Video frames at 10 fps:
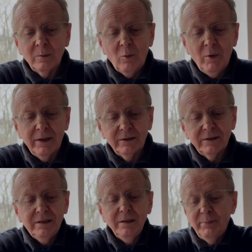
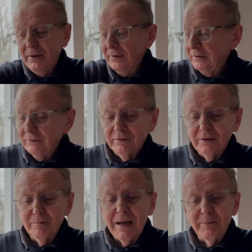went deeper into
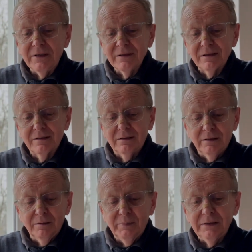the Moomins a
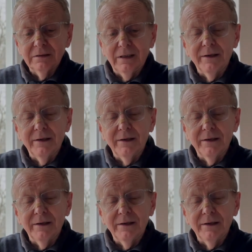little bit,